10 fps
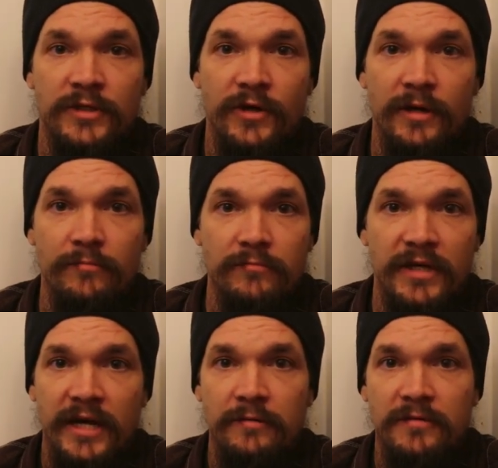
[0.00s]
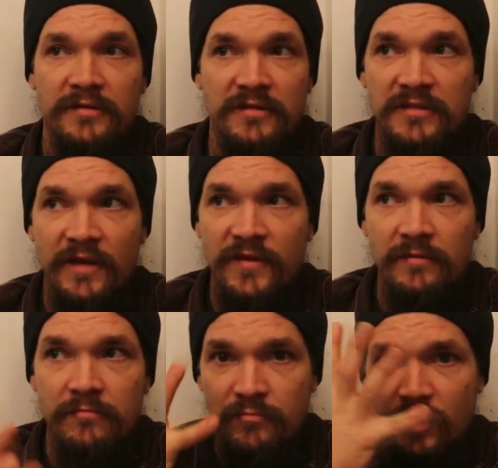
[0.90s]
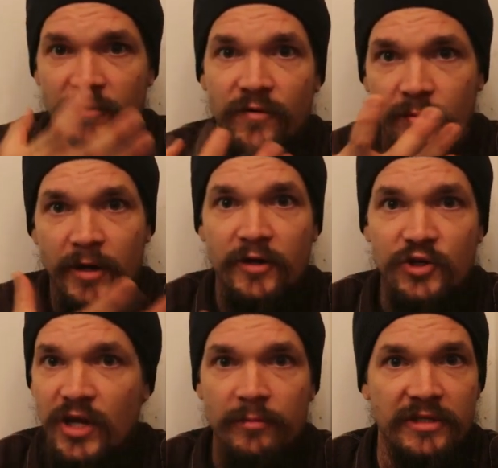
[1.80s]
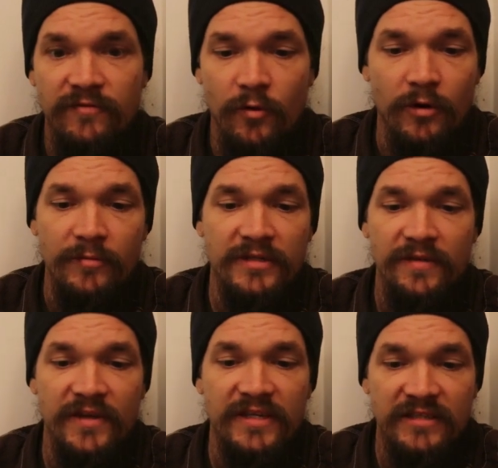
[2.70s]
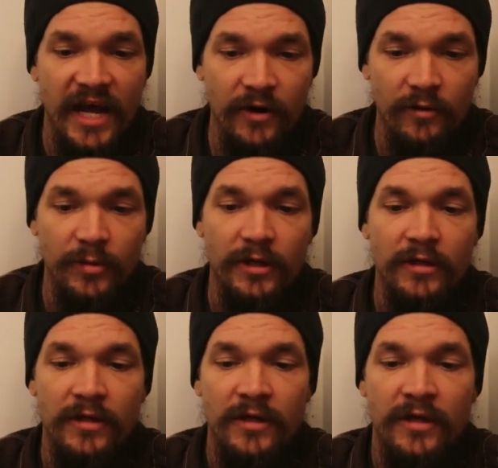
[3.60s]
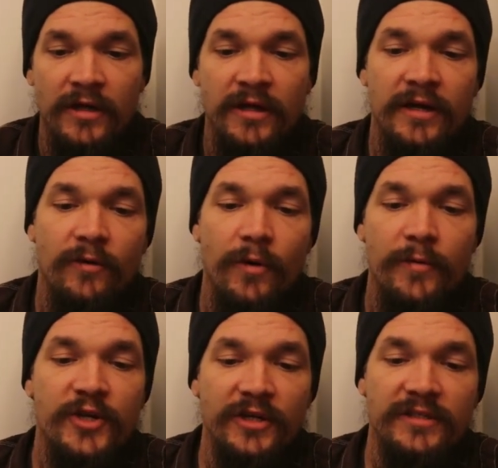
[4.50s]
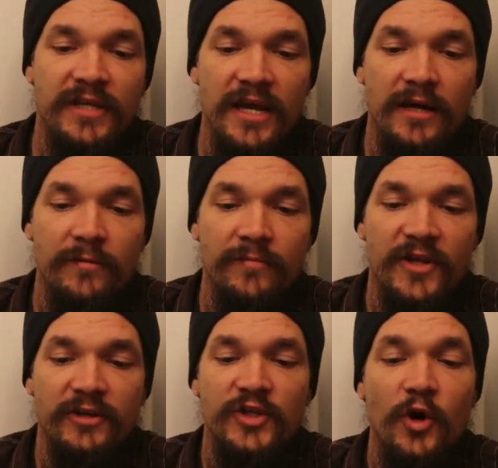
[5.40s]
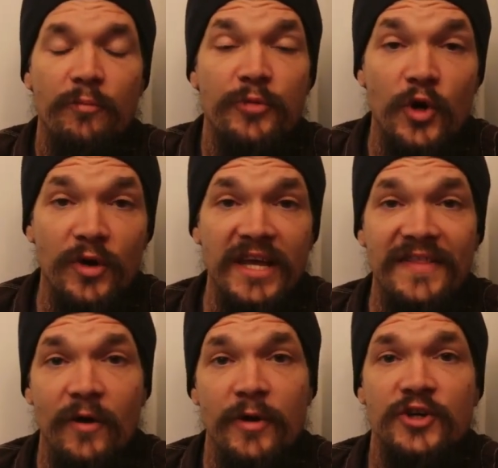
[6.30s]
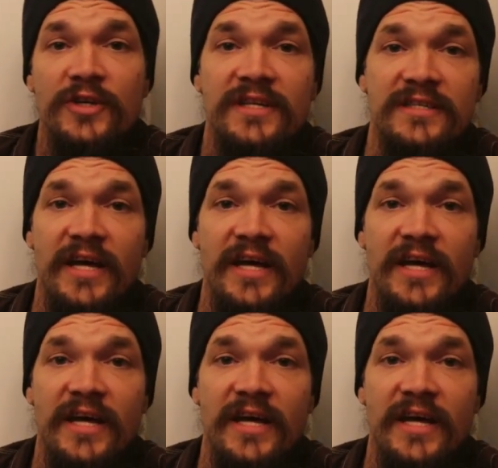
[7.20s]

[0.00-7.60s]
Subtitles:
to him. Okay, there's nothing beautiful about his shape, his form. There's nothing desirable. When we shall see him, there's no beauty that we should